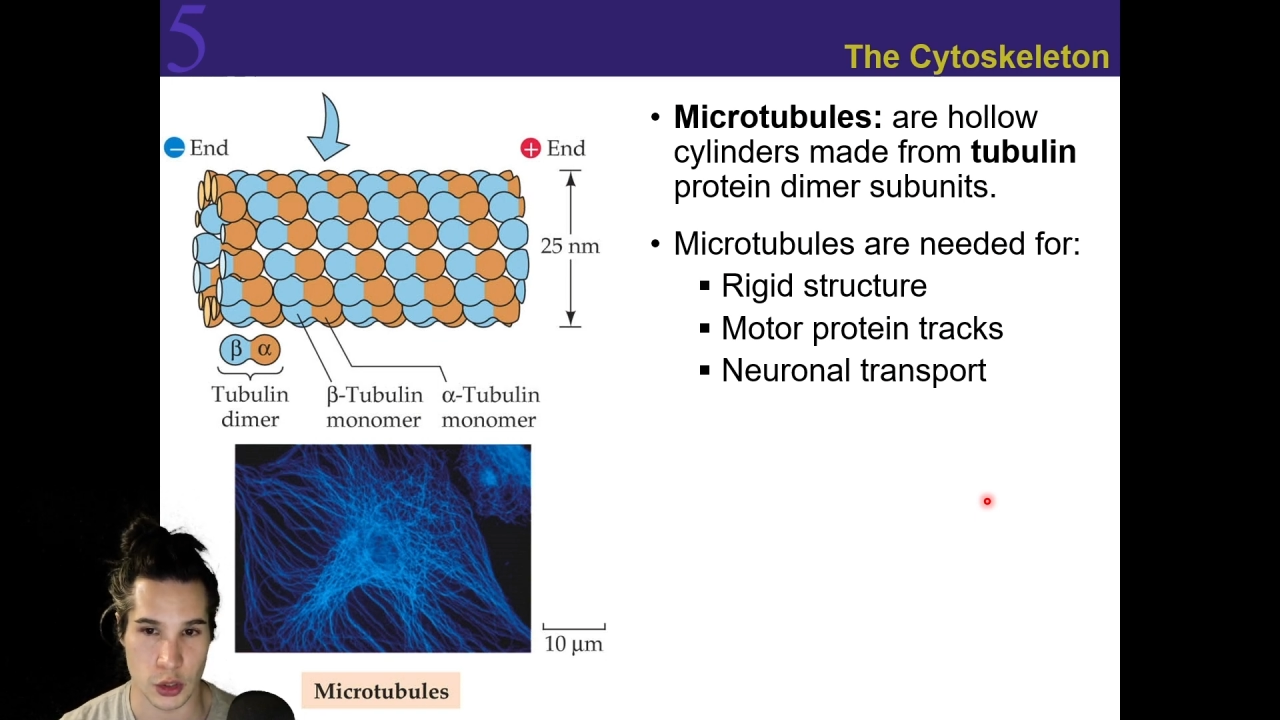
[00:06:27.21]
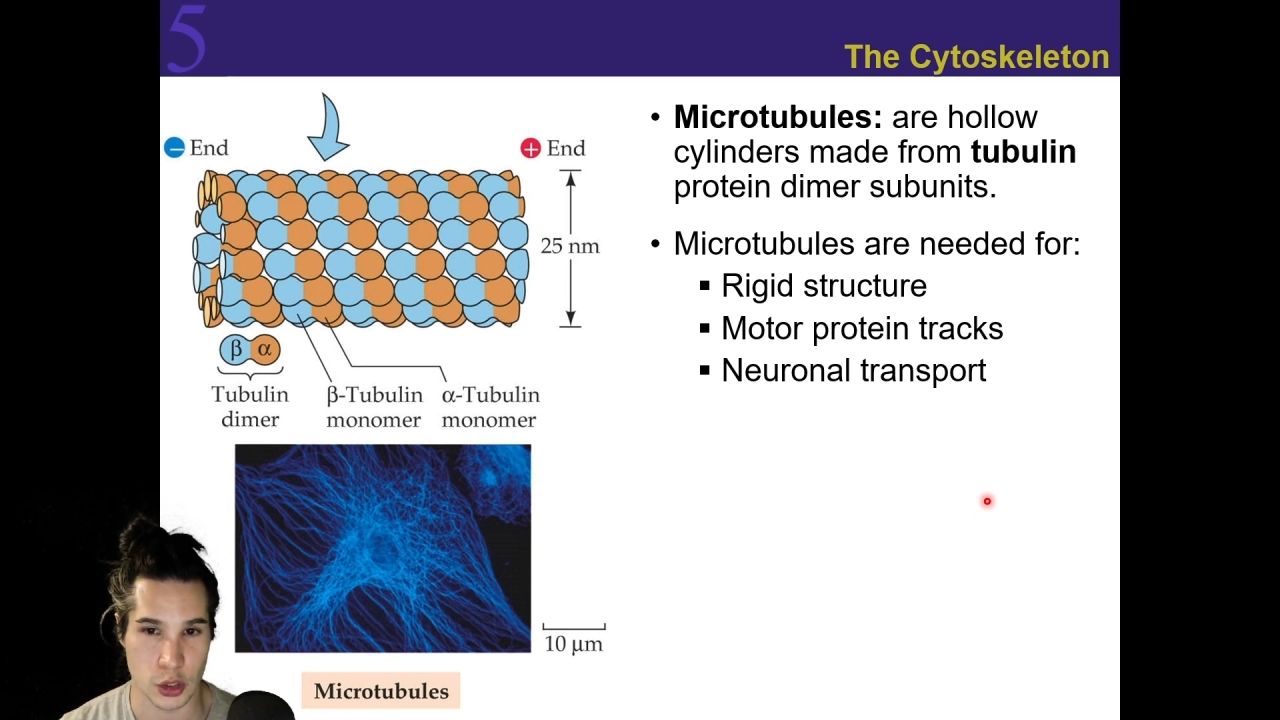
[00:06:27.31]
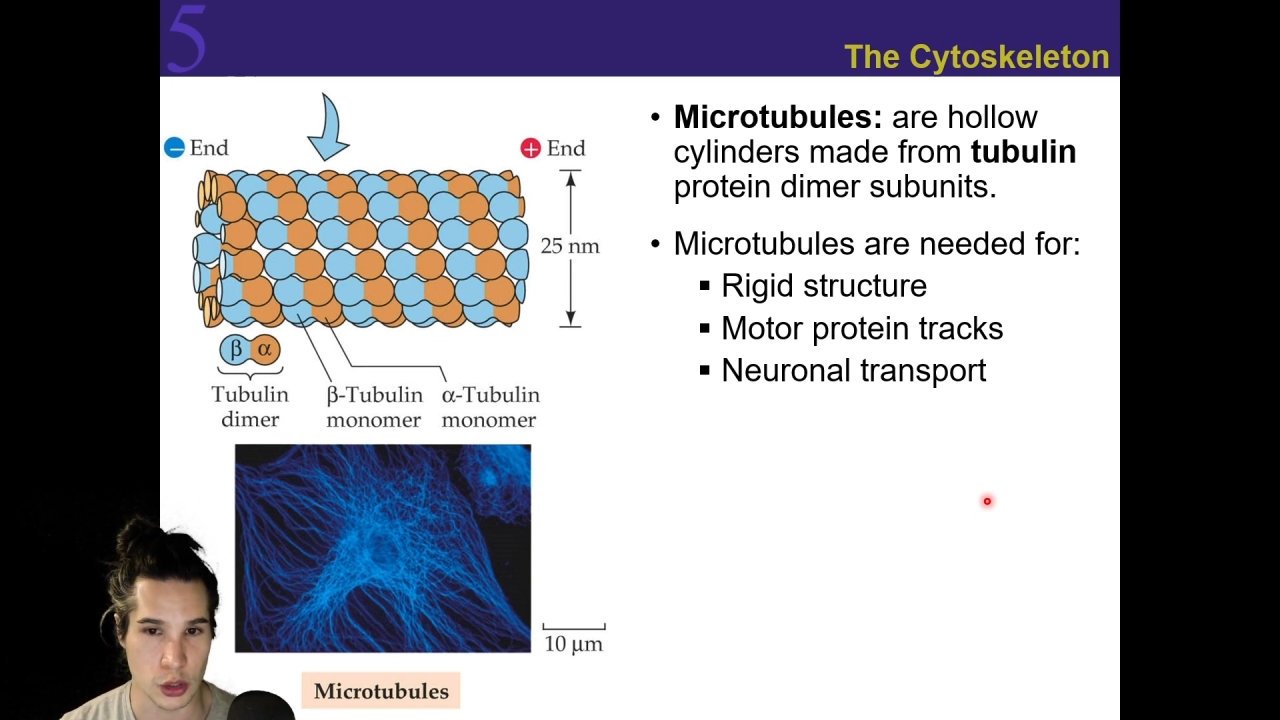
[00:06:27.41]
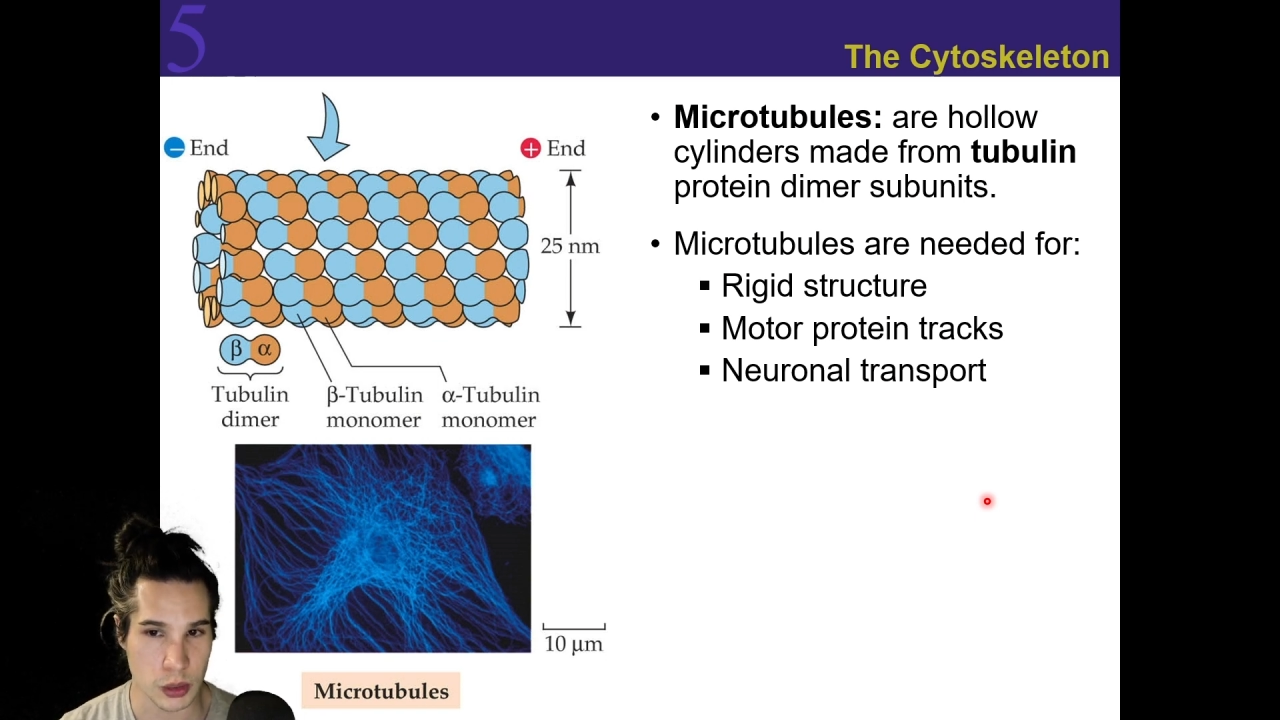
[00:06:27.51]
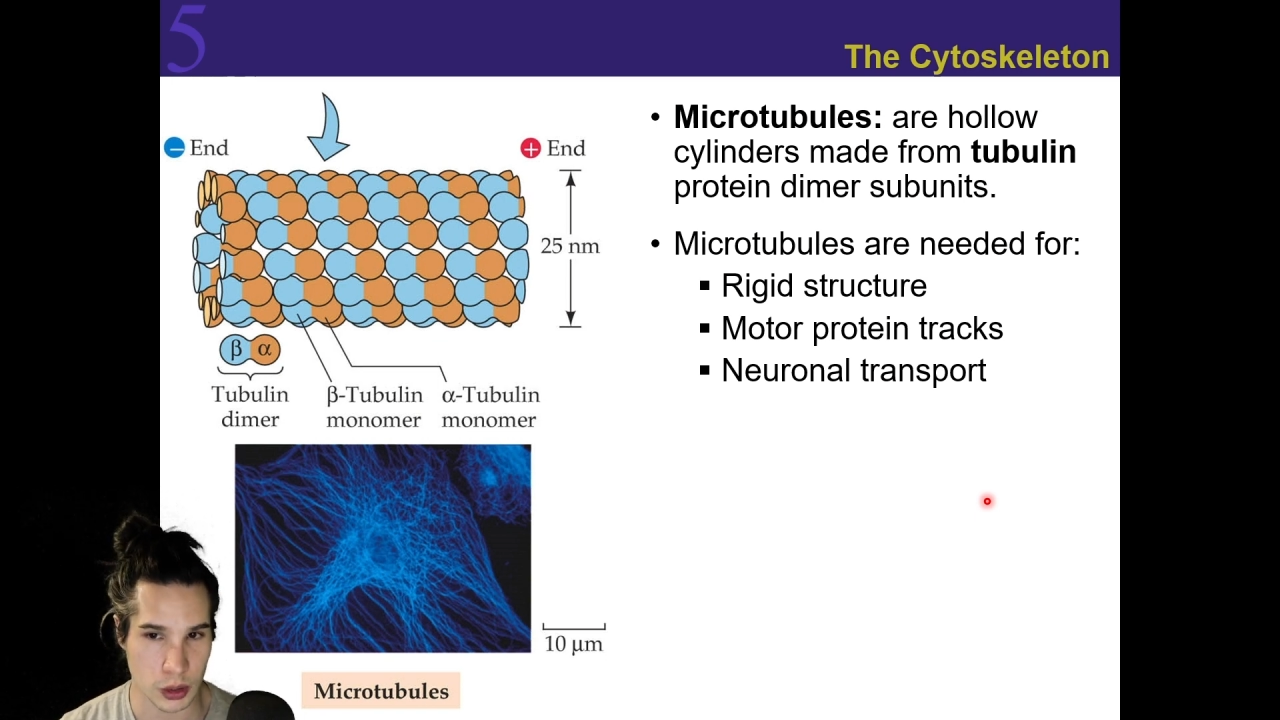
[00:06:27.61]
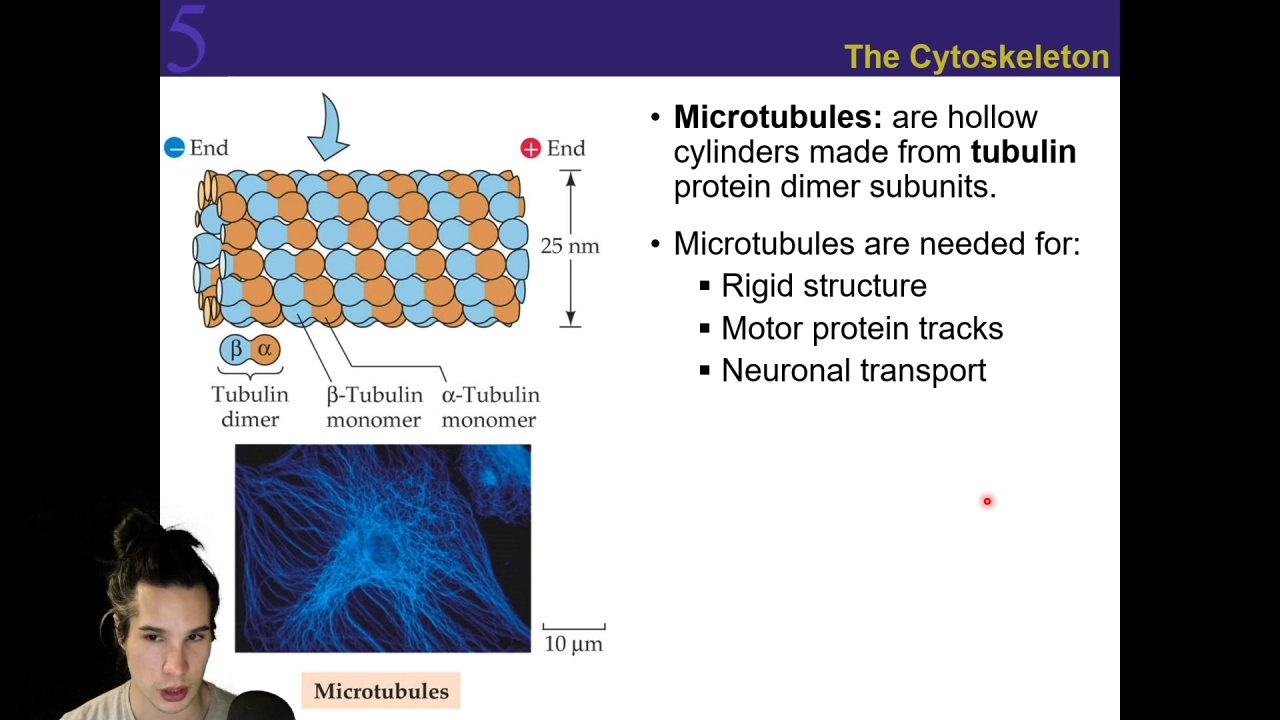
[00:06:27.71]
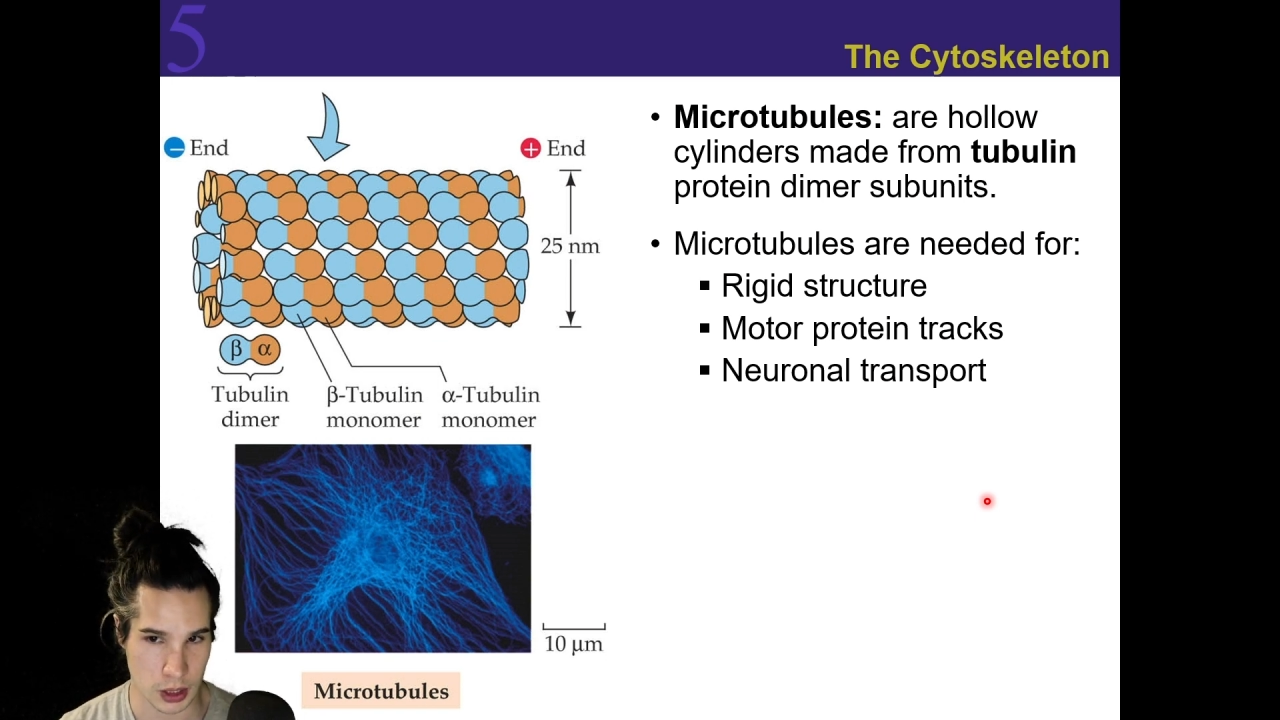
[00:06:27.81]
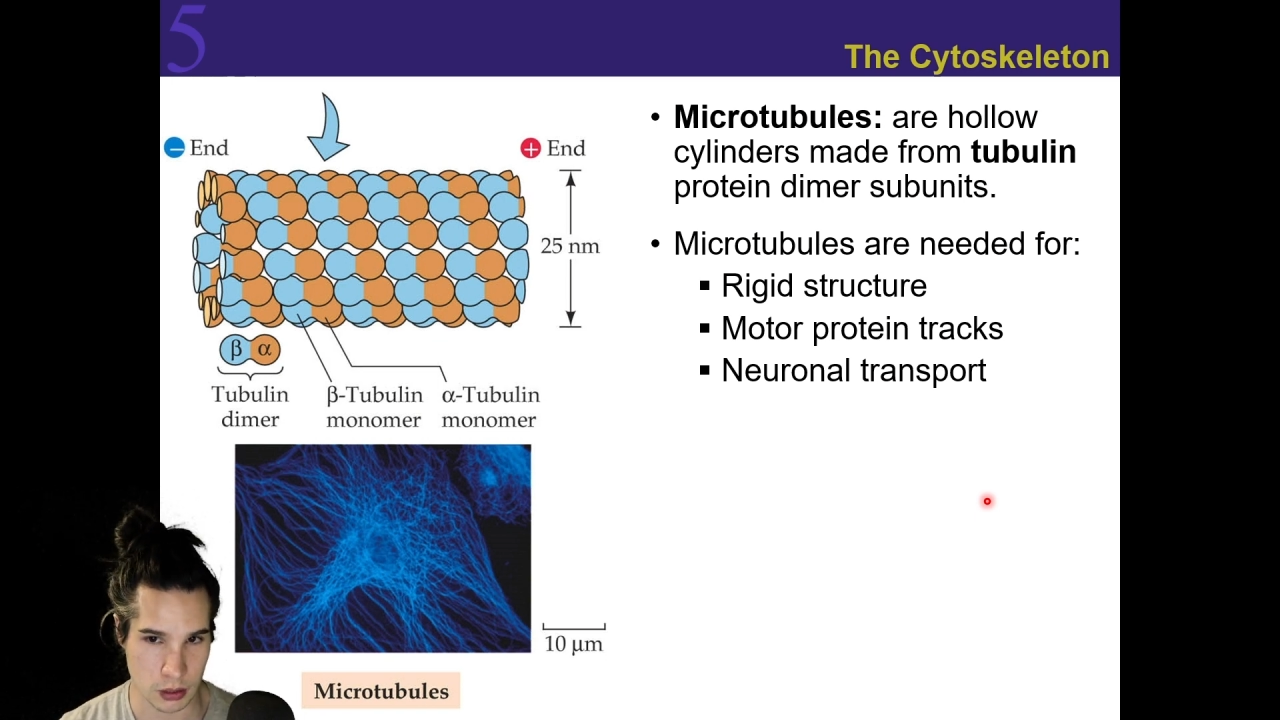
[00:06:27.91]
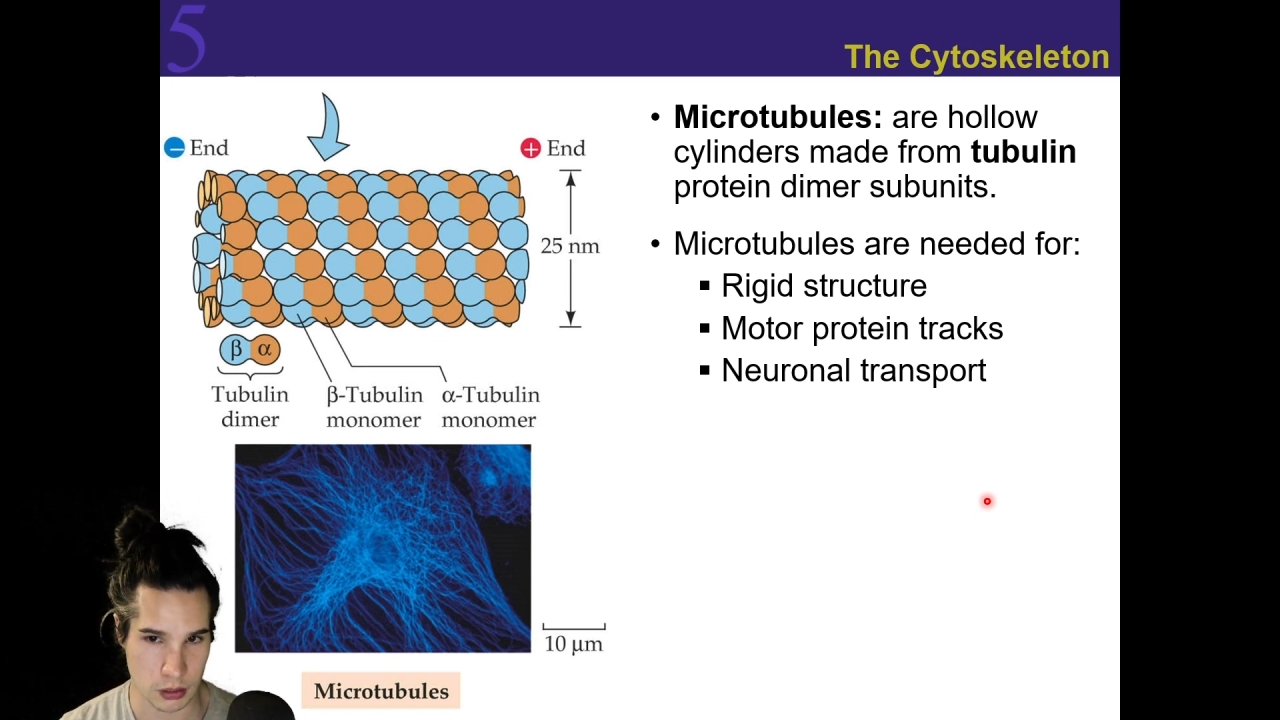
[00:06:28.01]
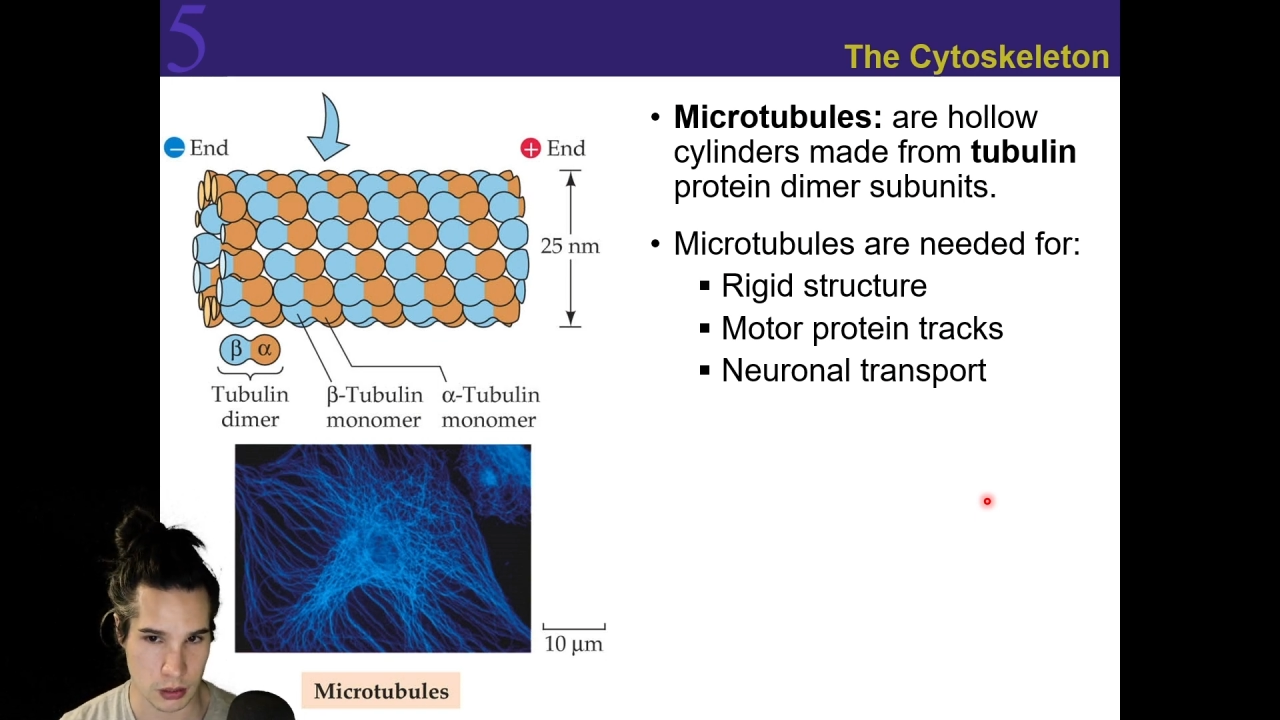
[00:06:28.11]

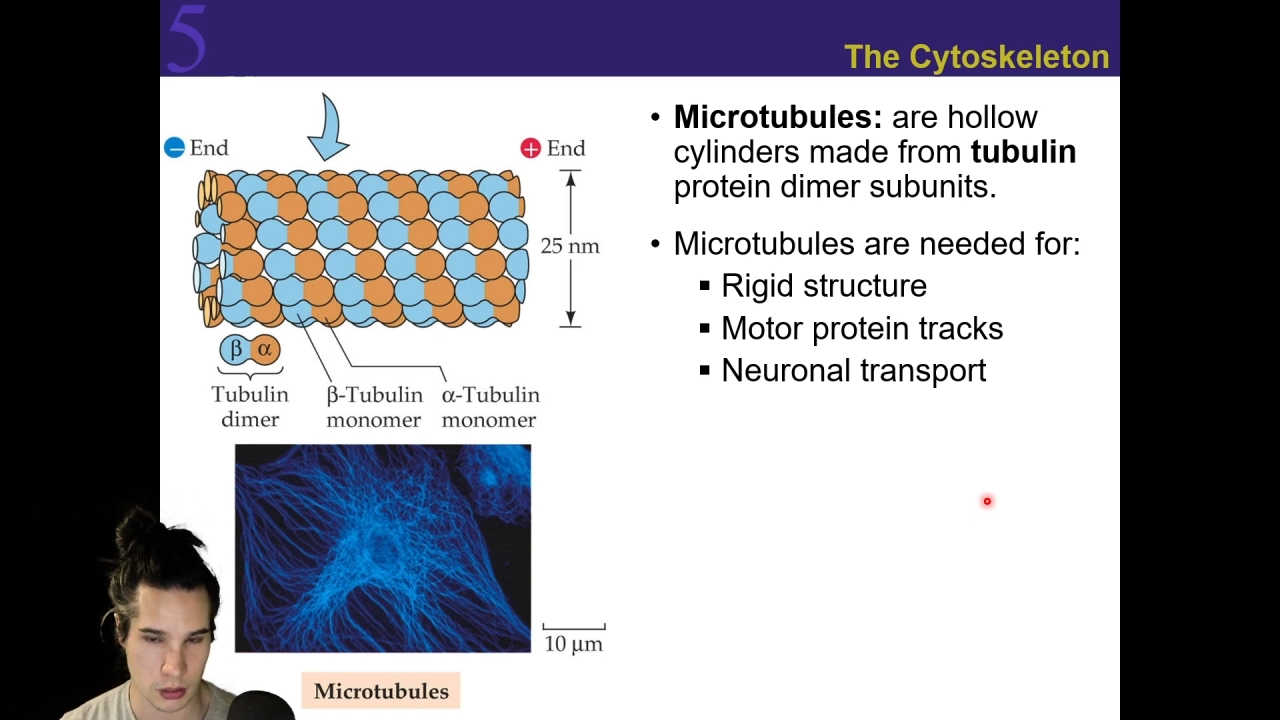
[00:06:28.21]
tubulin,